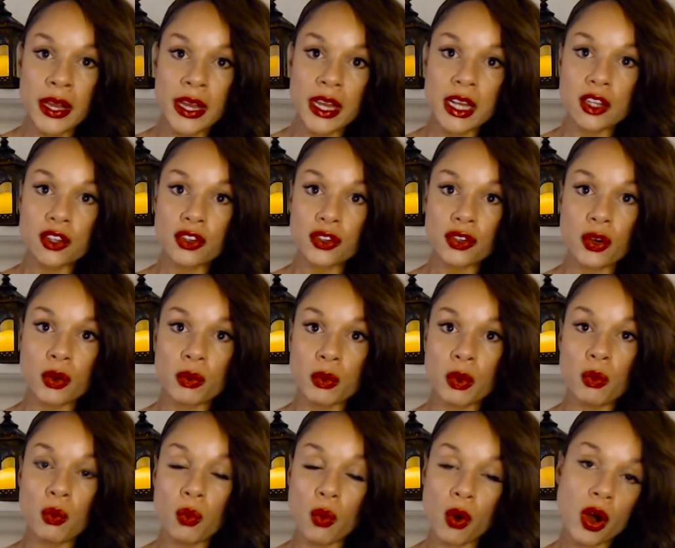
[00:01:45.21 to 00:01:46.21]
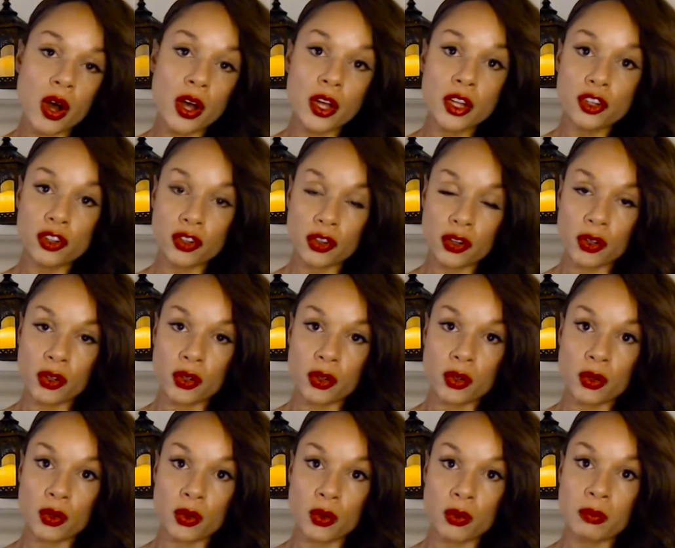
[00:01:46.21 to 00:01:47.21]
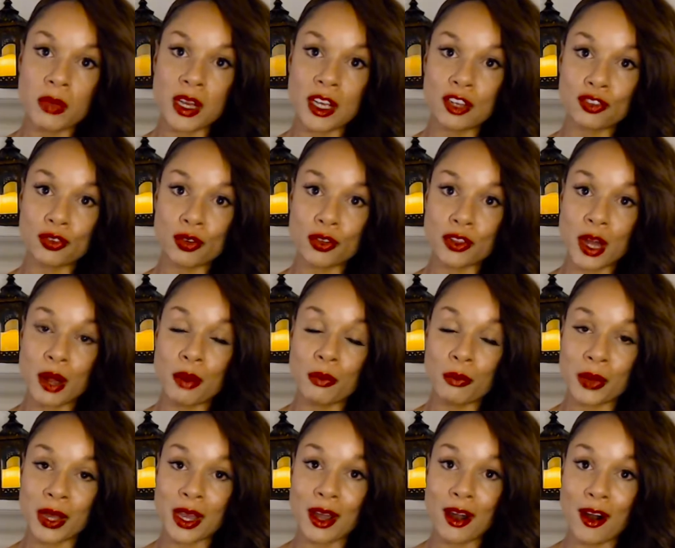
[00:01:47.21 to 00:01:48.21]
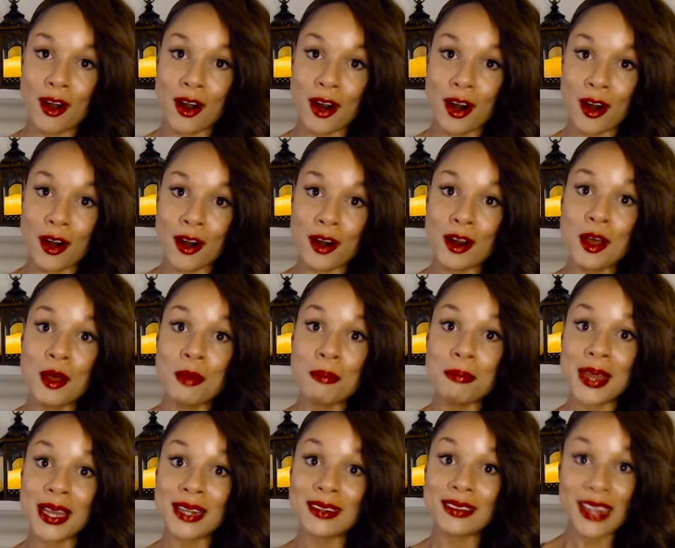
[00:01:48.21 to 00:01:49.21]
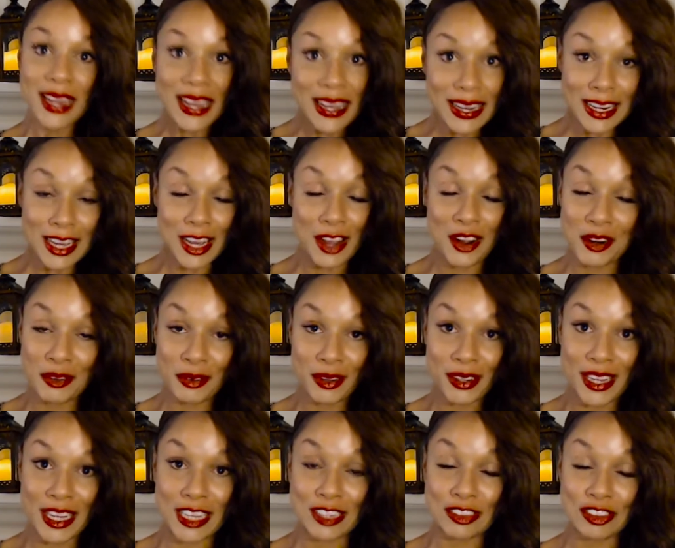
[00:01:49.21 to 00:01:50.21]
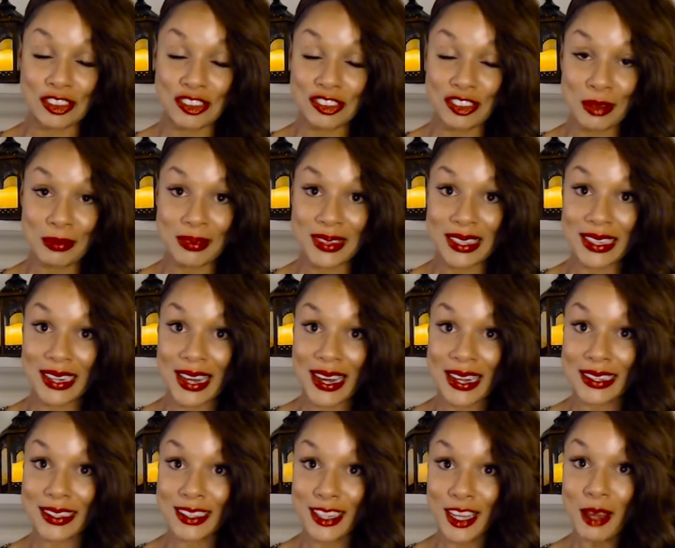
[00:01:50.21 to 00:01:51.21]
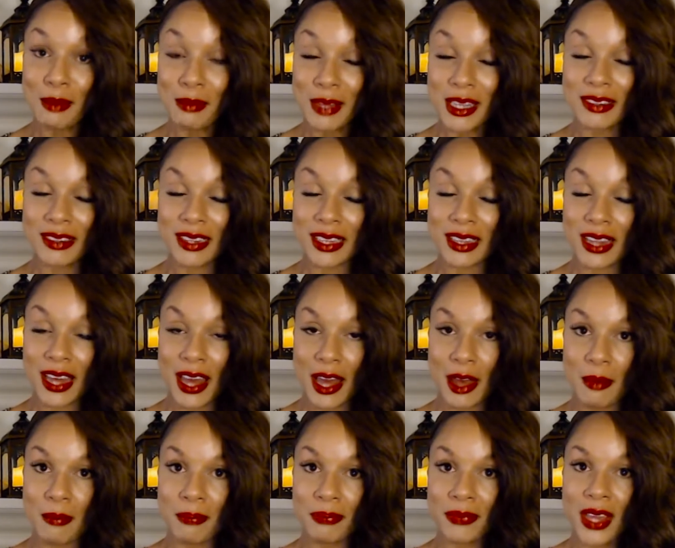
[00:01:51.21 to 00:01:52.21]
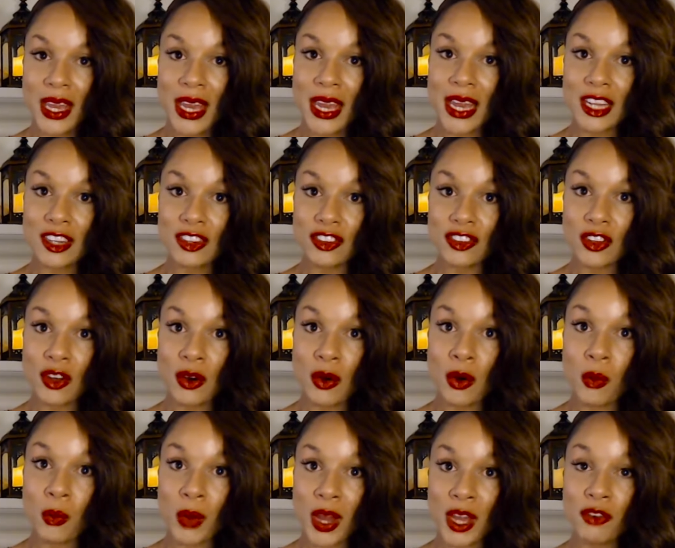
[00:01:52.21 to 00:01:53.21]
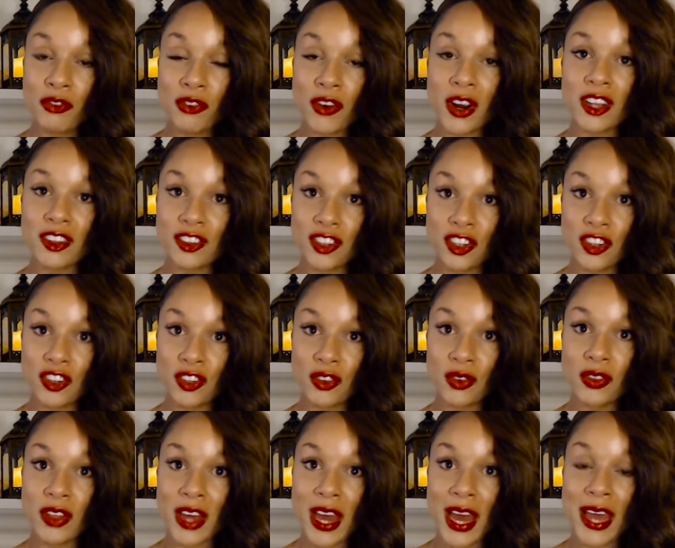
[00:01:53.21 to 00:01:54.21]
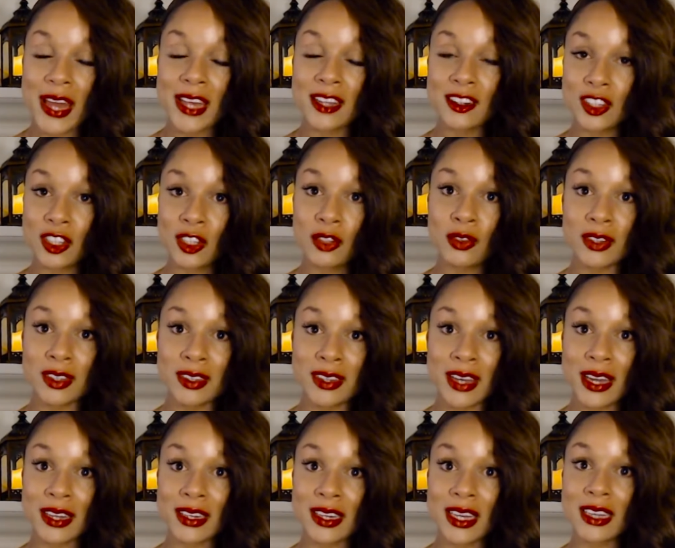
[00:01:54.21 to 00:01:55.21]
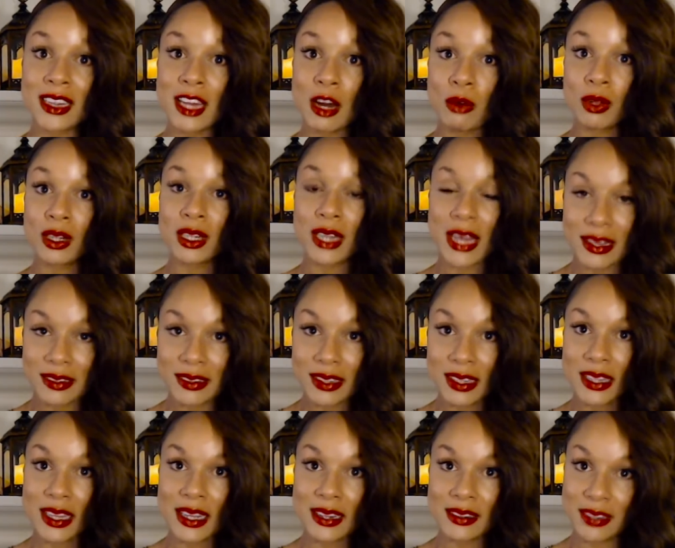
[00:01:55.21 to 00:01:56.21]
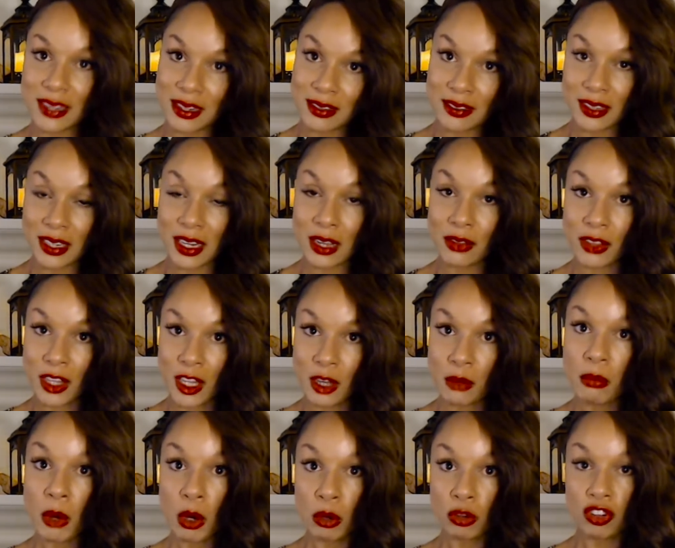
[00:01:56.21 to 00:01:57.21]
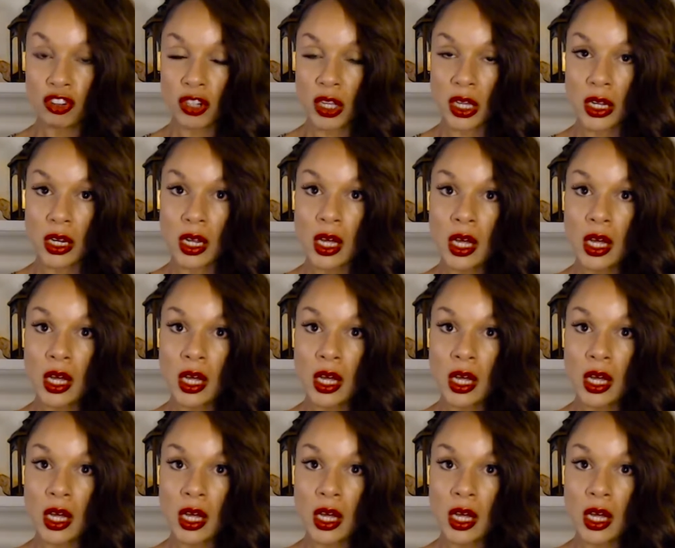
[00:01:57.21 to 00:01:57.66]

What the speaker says: And so we want to make sure that we are maintaining our relationships and not damaging them. And so a way for us to do that is to use a technique that will lessen the intensity of the emotion.